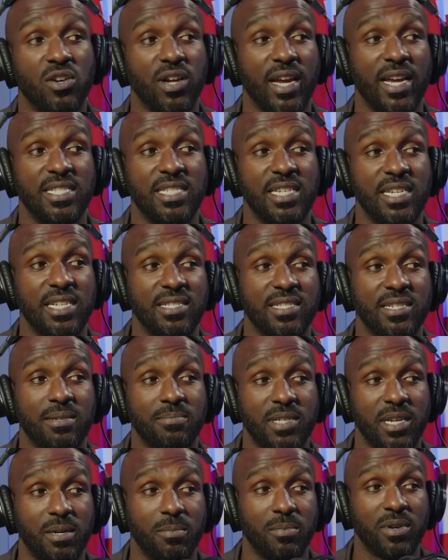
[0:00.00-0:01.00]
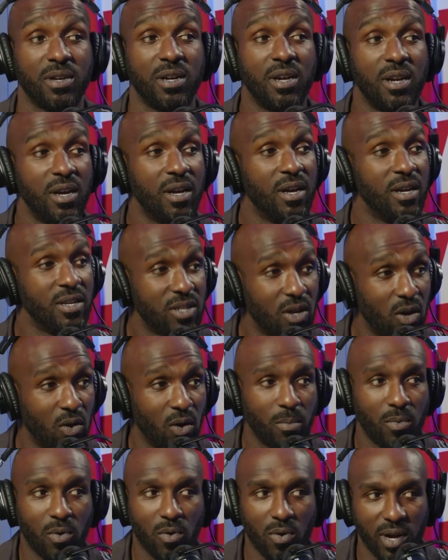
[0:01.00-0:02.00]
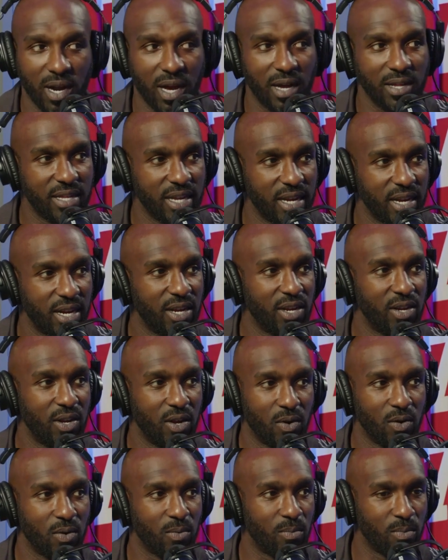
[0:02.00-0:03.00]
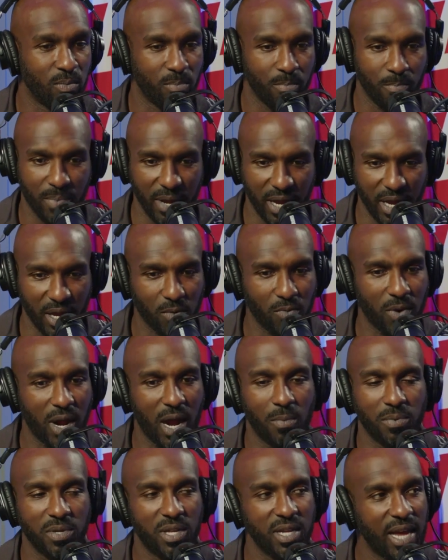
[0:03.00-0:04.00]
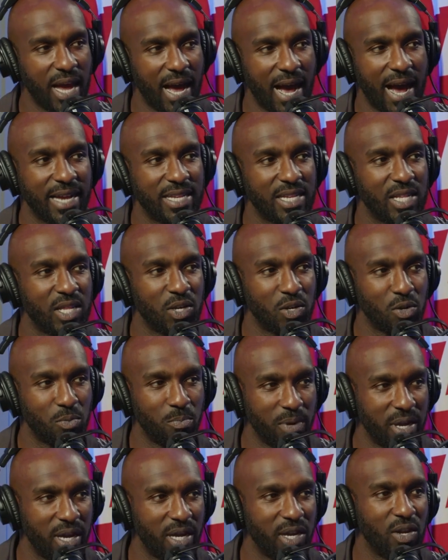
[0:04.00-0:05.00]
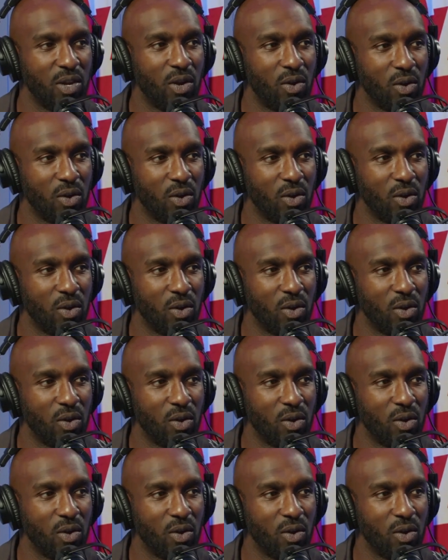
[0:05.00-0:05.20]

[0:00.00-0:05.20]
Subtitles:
turned 18 in September. So I'm going out there, being around with the guys a little bit,